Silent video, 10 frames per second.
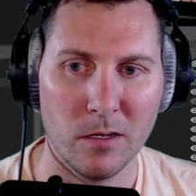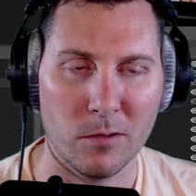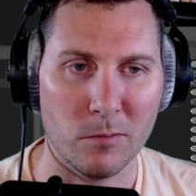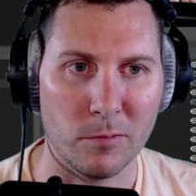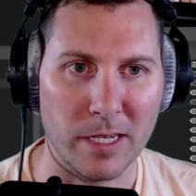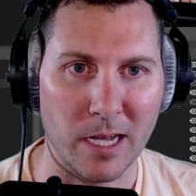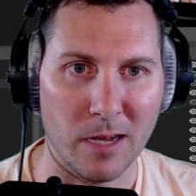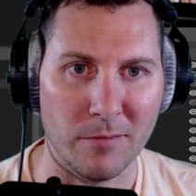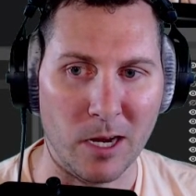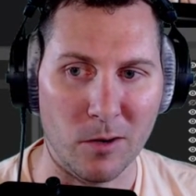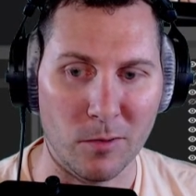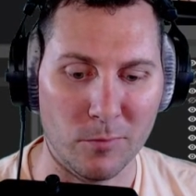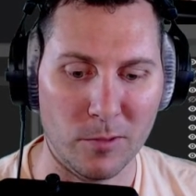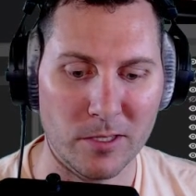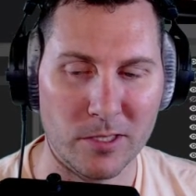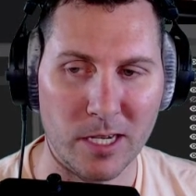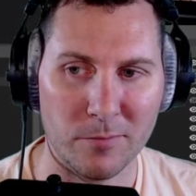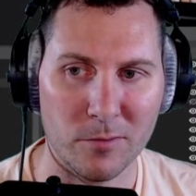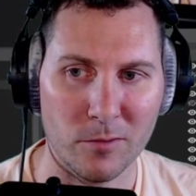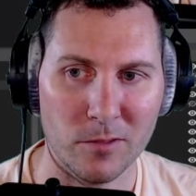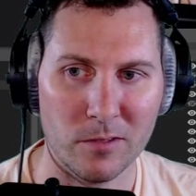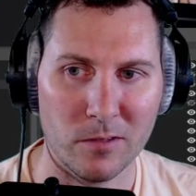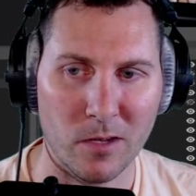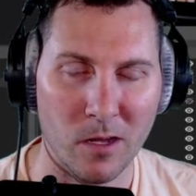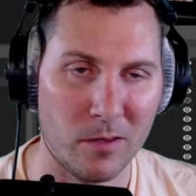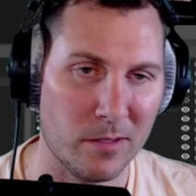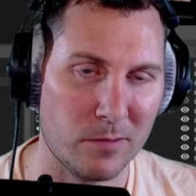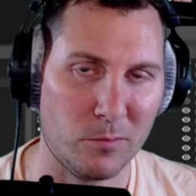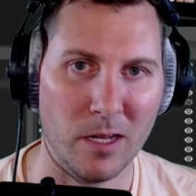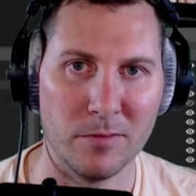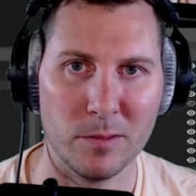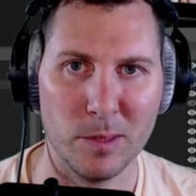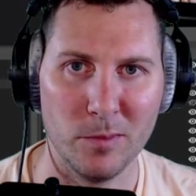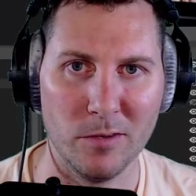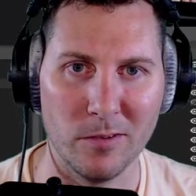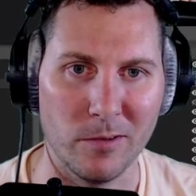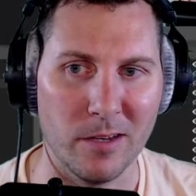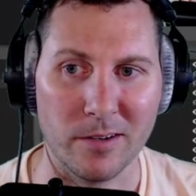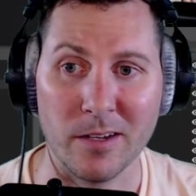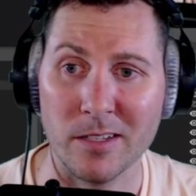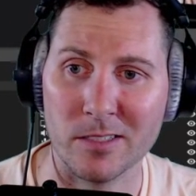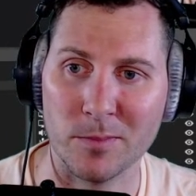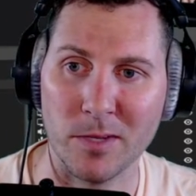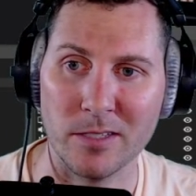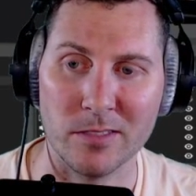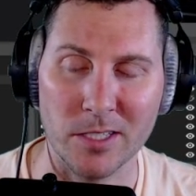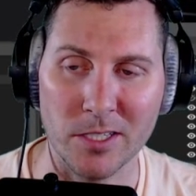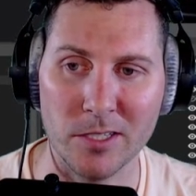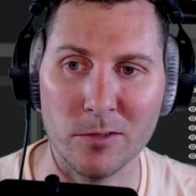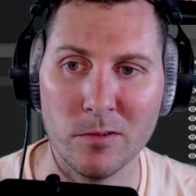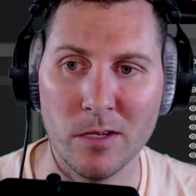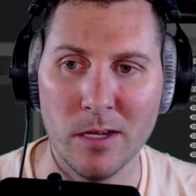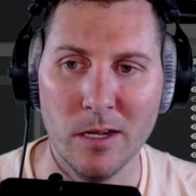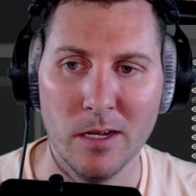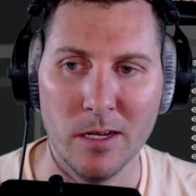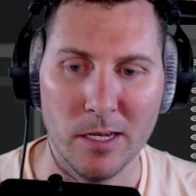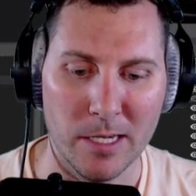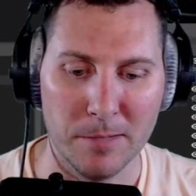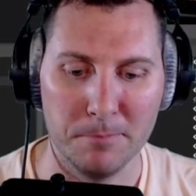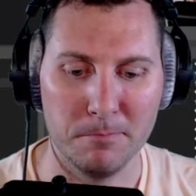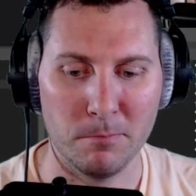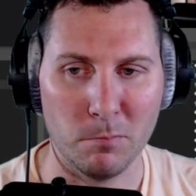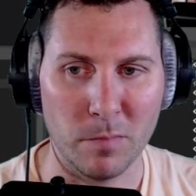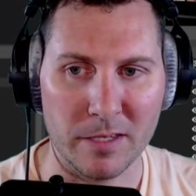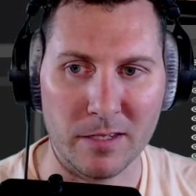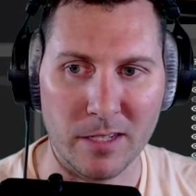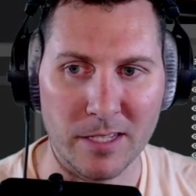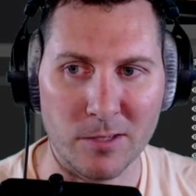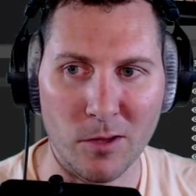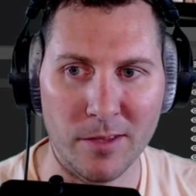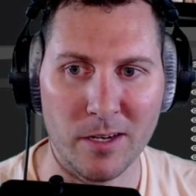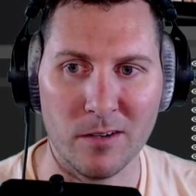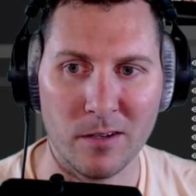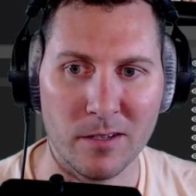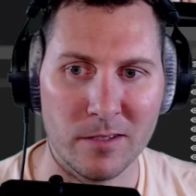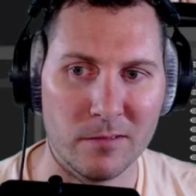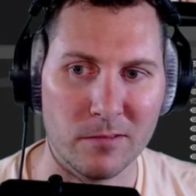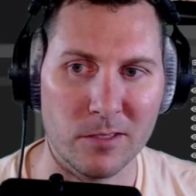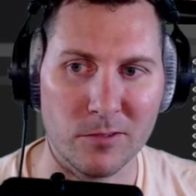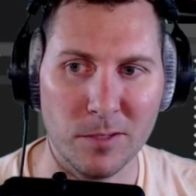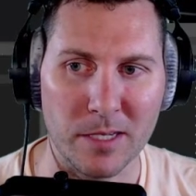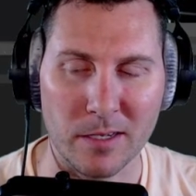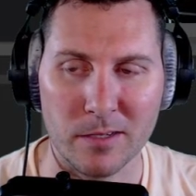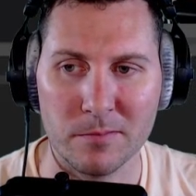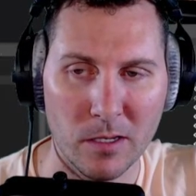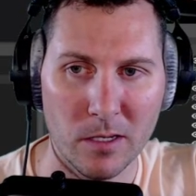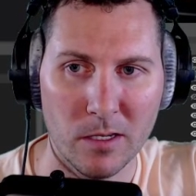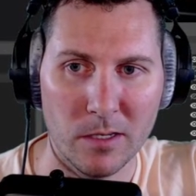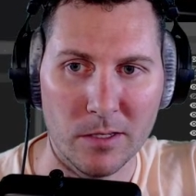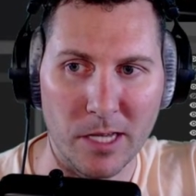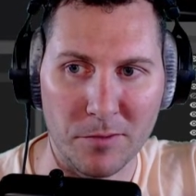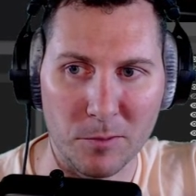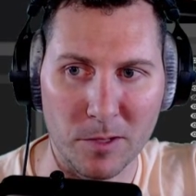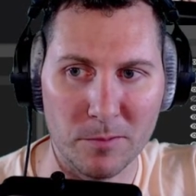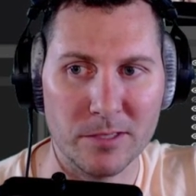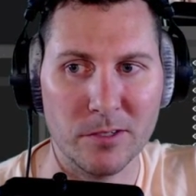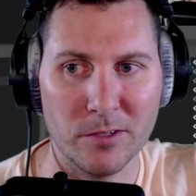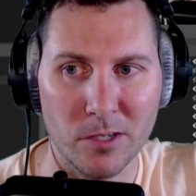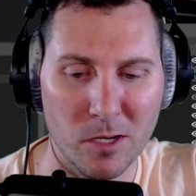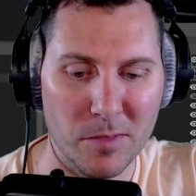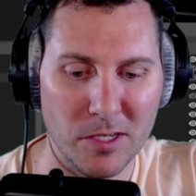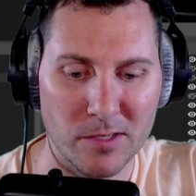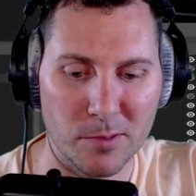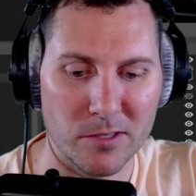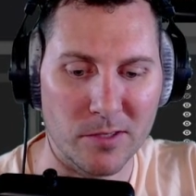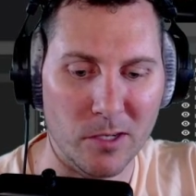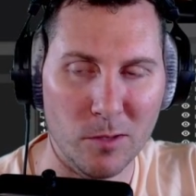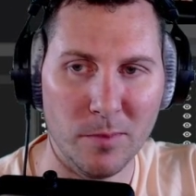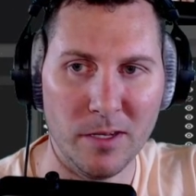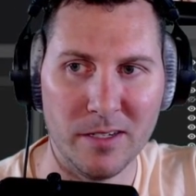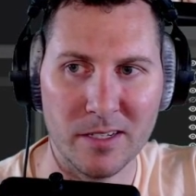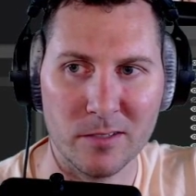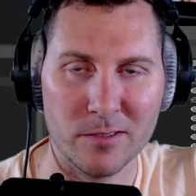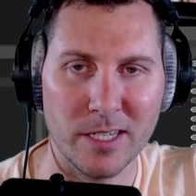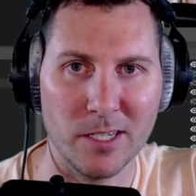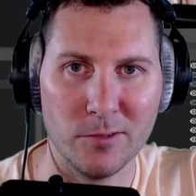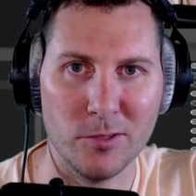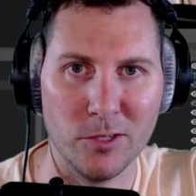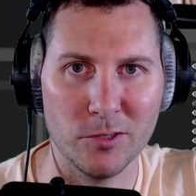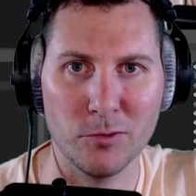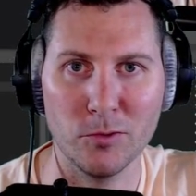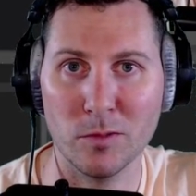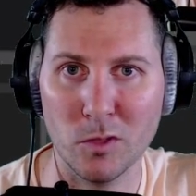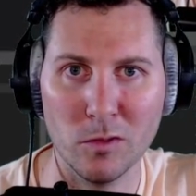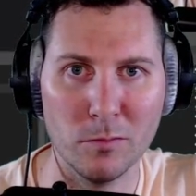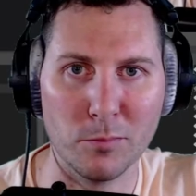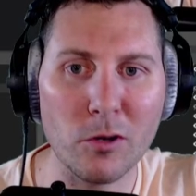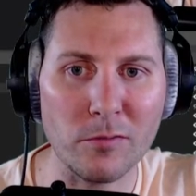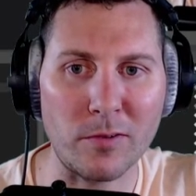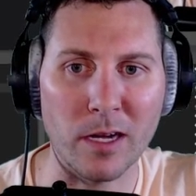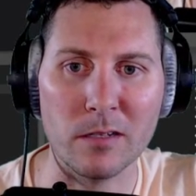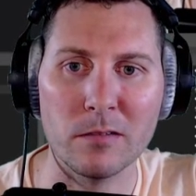we have our voice chat folder. All of this will have to be moved around and customized to you, but it's all there on the Stream Deck. Now, if you want to return home, you just push the home button and it'll take you to your normal profile.